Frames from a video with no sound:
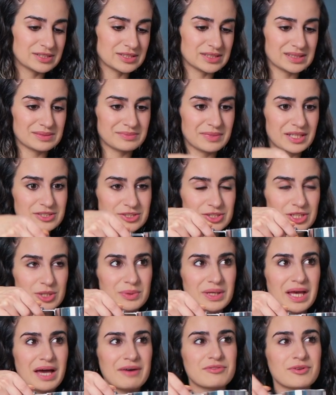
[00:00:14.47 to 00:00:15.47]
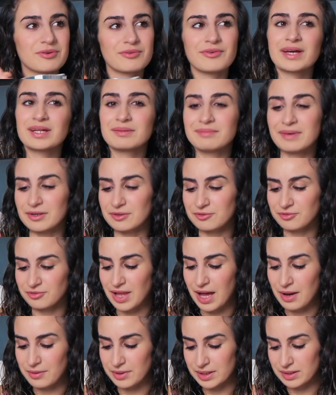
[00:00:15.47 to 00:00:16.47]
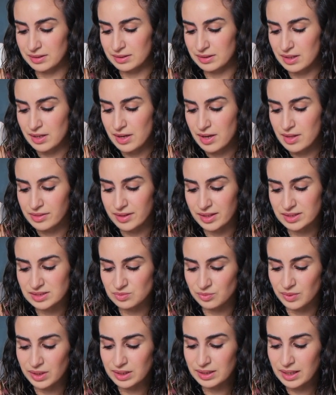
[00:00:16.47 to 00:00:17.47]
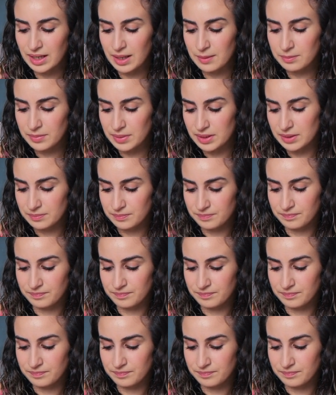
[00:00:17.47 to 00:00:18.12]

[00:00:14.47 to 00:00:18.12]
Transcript: just to make sure we have the right amount of flour. That's one cup.